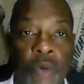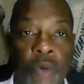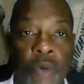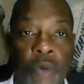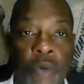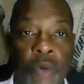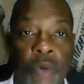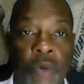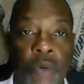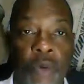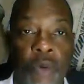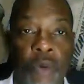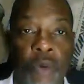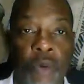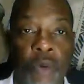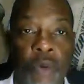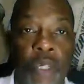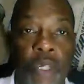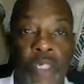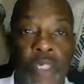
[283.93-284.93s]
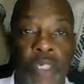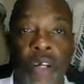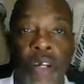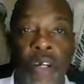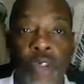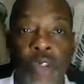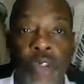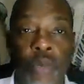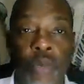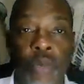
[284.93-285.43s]
I don't want to talk too
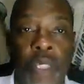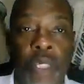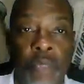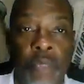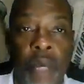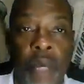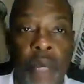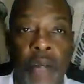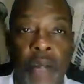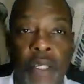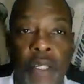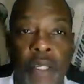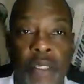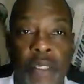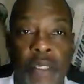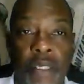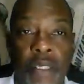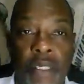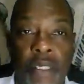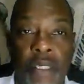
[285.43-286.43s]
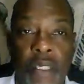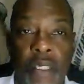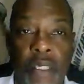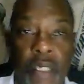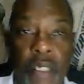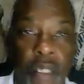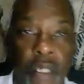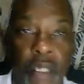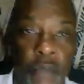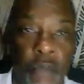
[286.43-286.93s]
much about it,
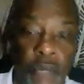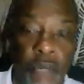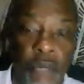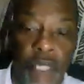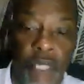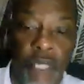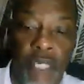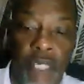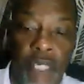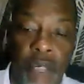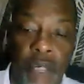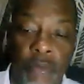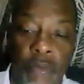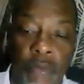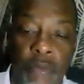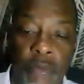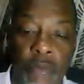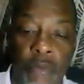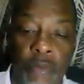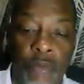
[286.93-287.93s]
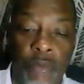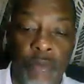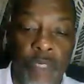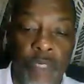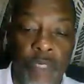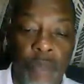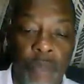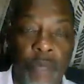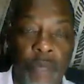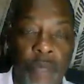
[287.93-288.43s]
but some
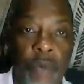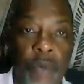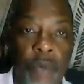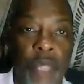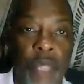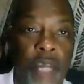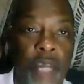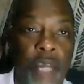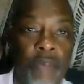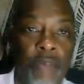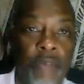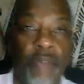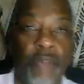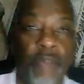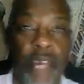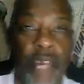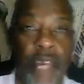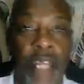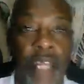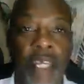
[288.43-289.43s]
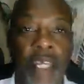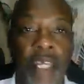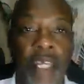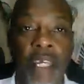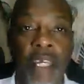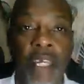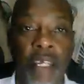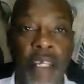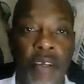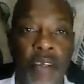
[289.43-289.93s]
of the people that'll be flying
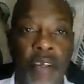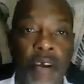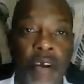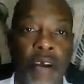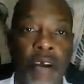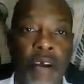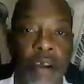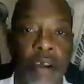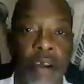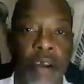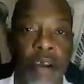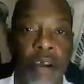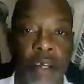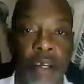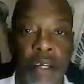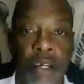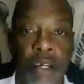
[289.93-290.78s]
in are